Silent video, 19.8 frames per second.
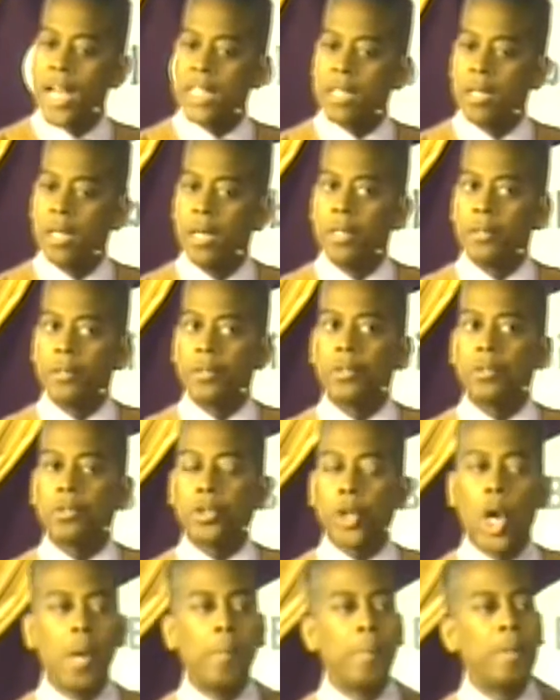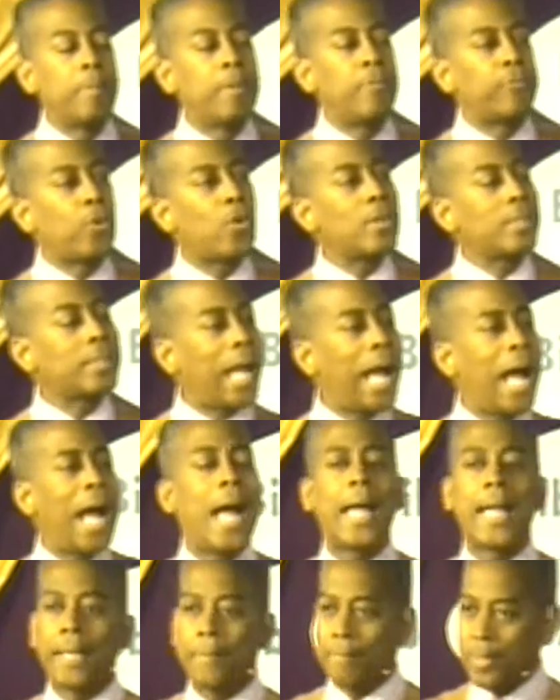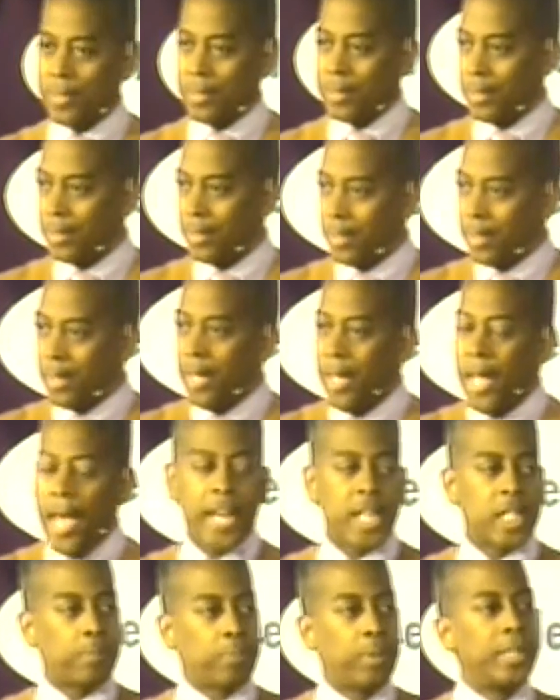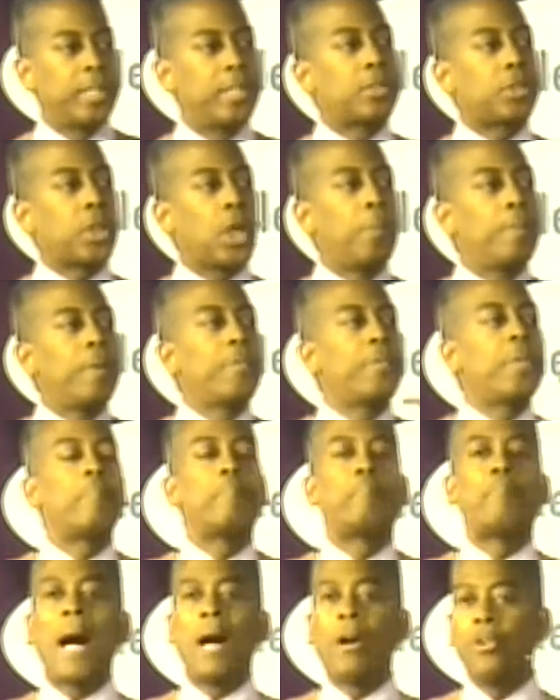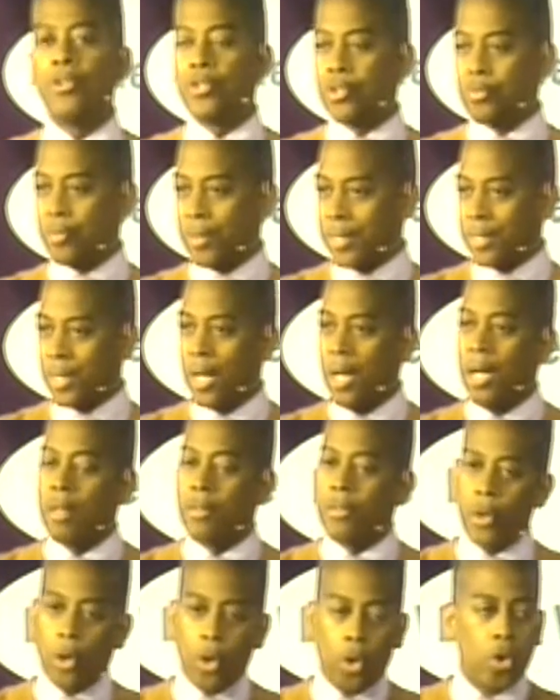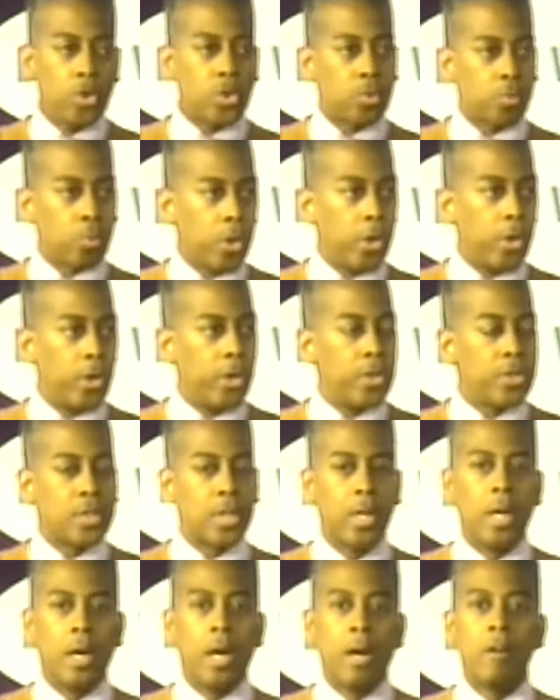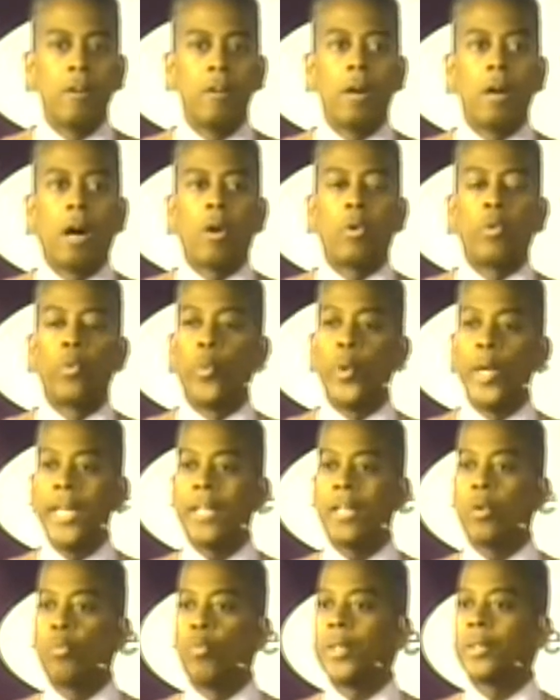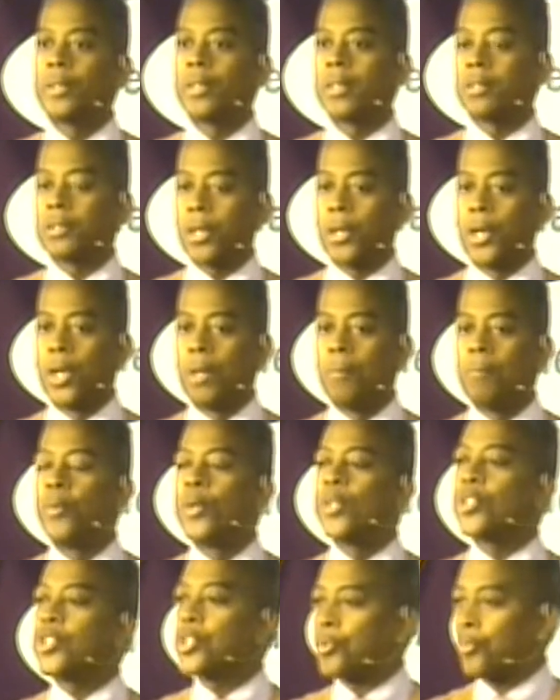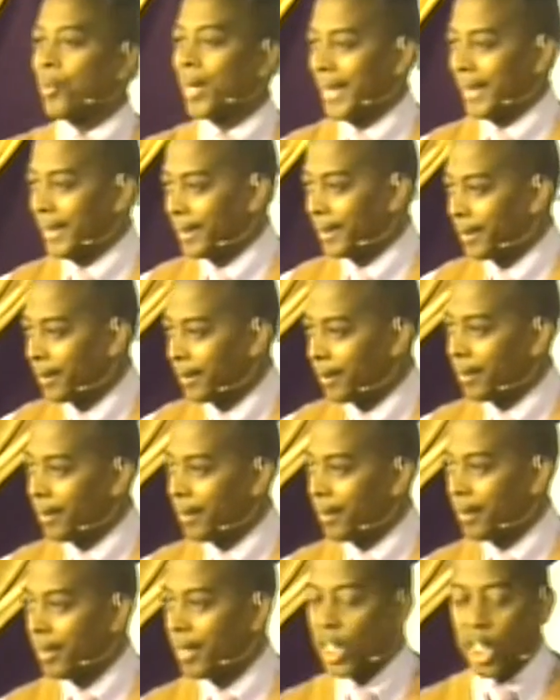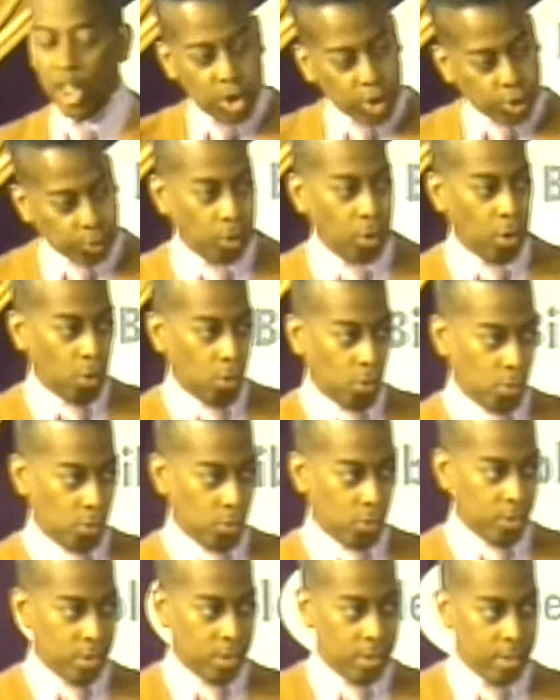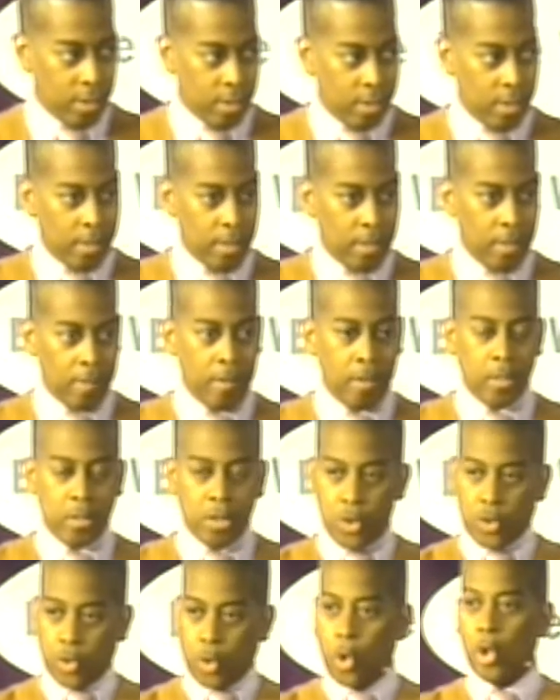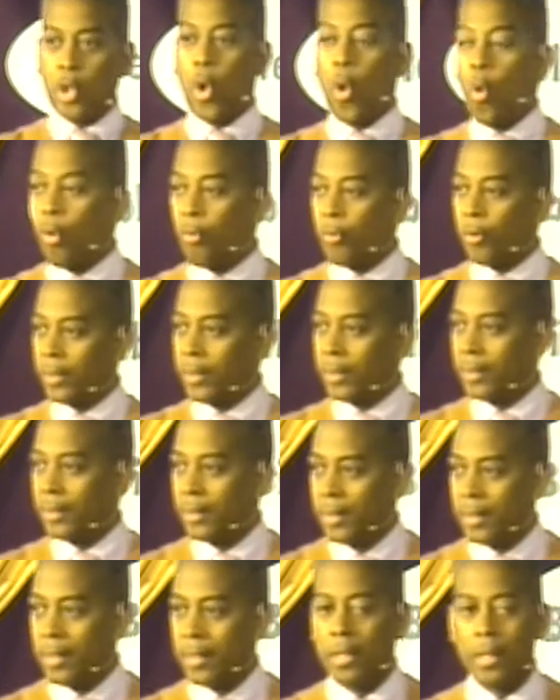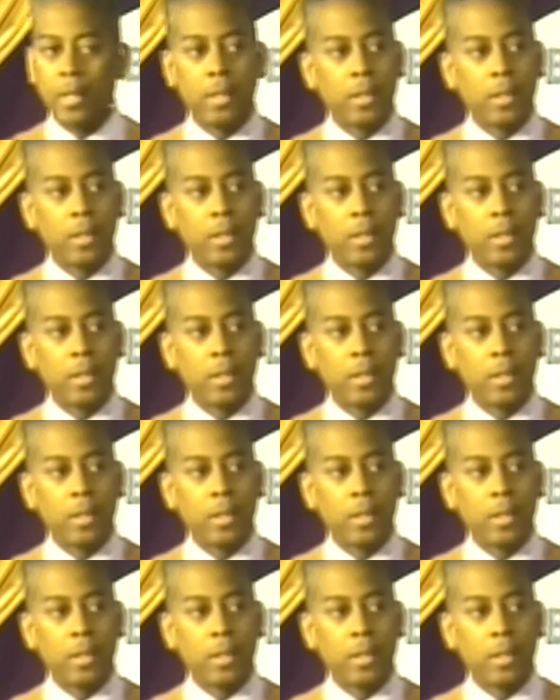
who has determined before times and has predetermined the boundaries. Those words reek with the term restraint, control, control over.